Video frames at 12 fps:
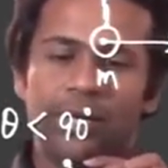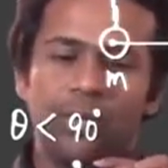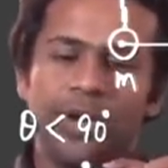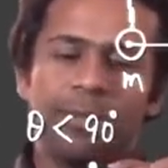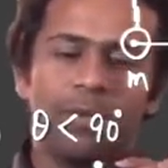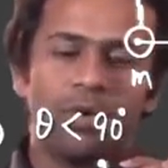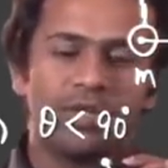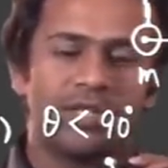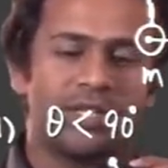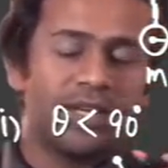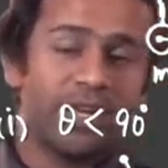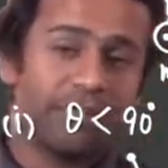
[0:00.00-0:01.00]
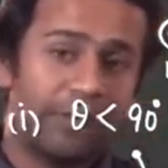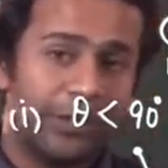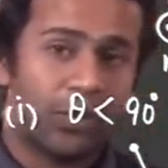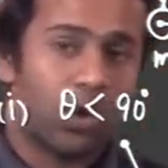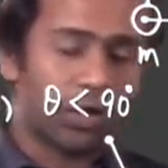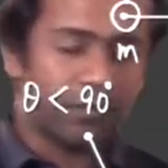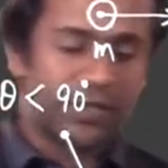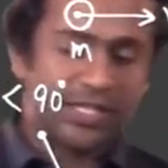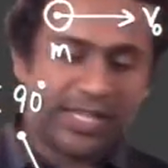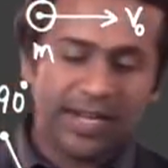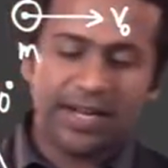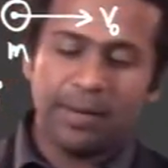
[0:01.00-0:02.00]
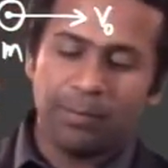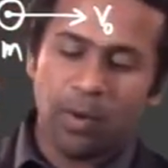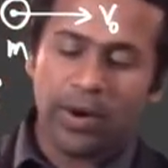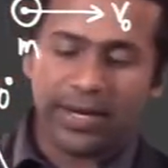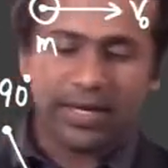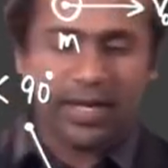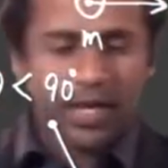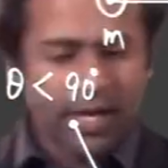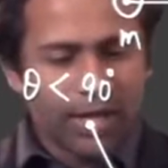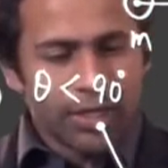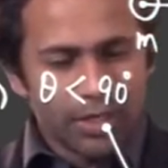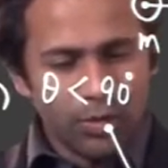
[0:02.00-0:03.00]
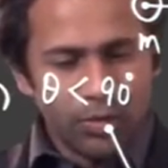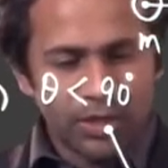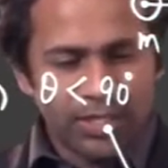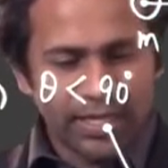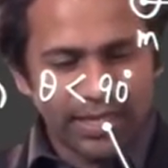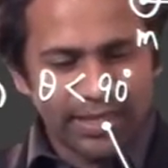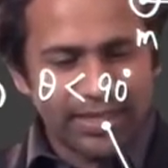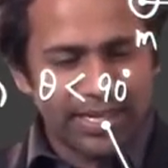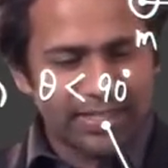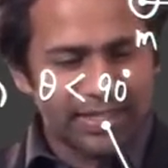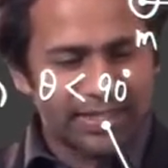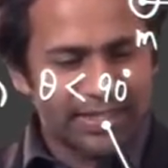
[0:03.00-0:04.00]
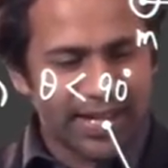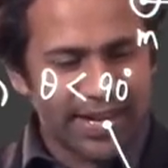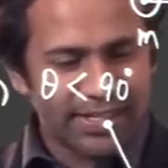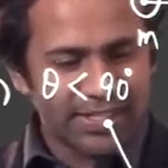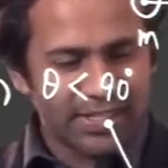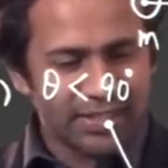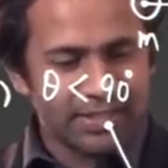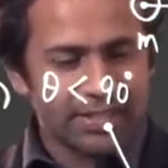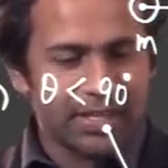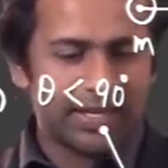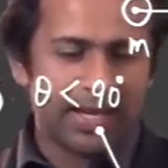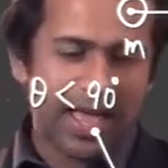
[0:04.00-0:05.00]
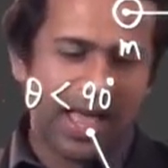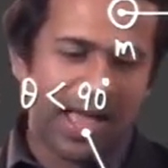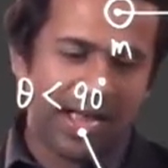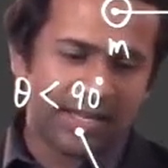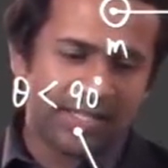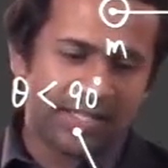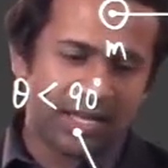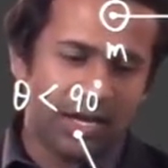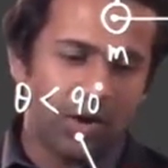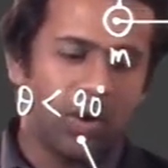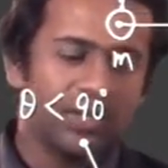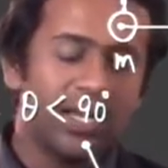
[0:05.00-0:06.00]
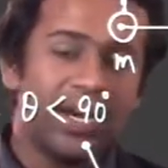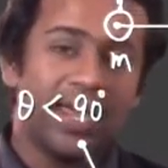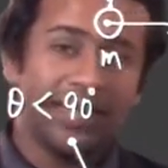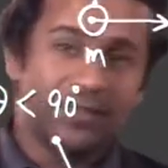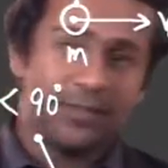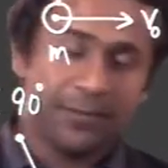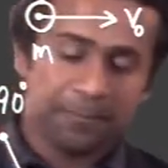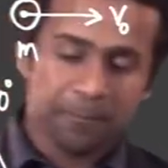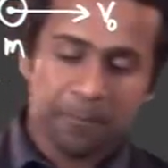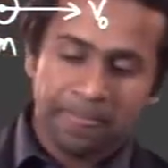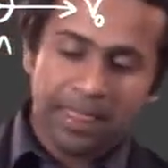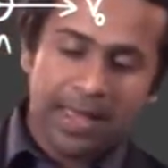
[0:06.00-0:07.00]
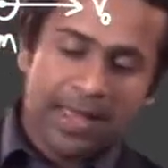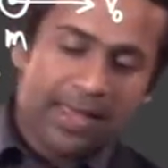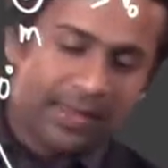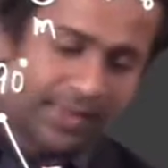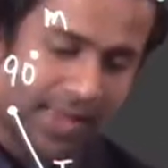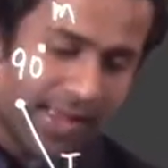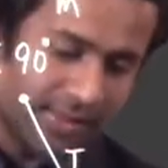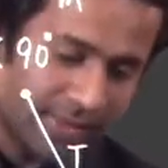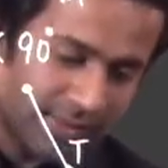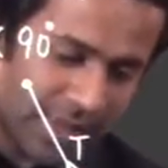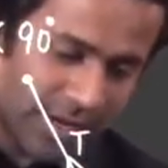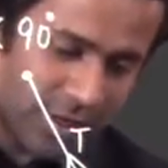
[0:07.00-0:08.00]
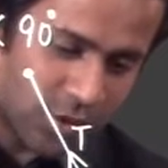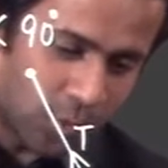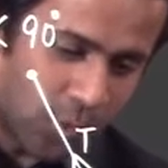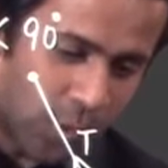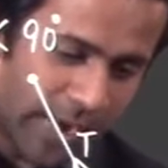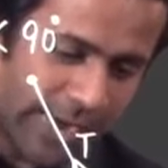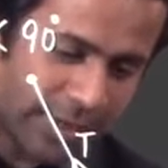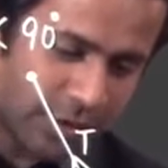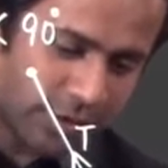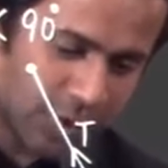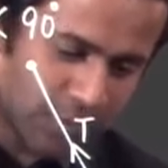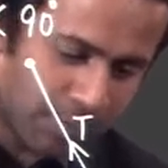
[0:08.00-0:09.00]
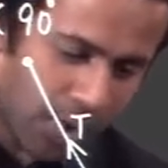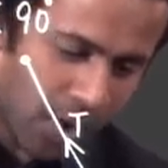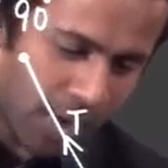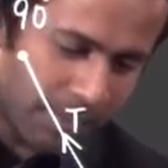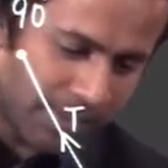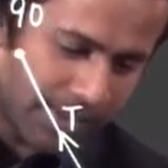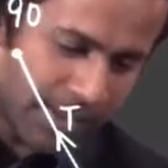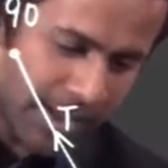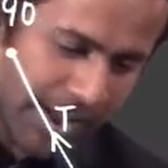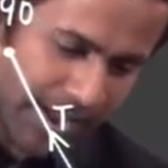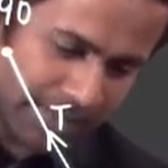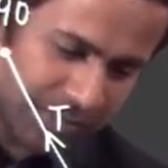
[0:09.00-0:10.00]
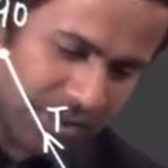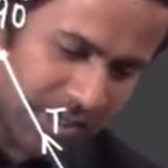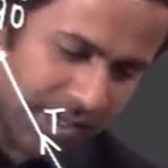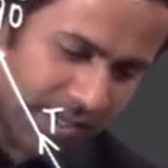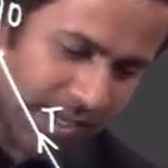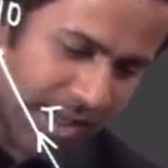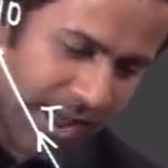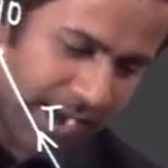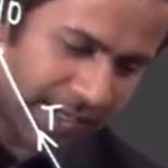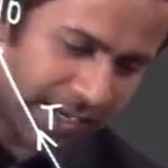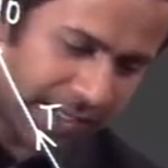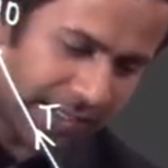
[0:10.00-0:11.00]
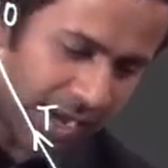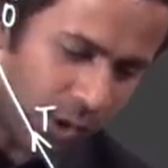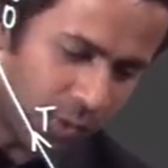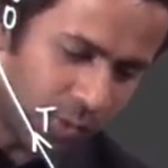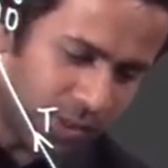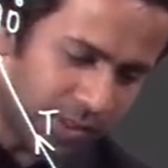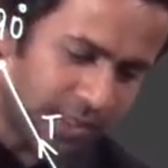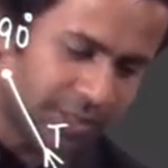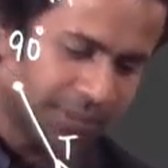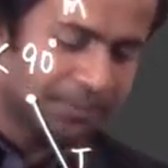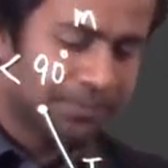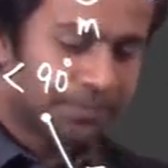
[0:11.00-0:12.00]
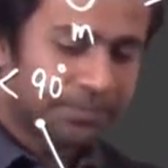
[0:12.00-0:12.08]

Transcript: during motion, if we talk of a general point, you would see there's a tension that acts along the length. Then there is weight of this bob, mg, acting downwards.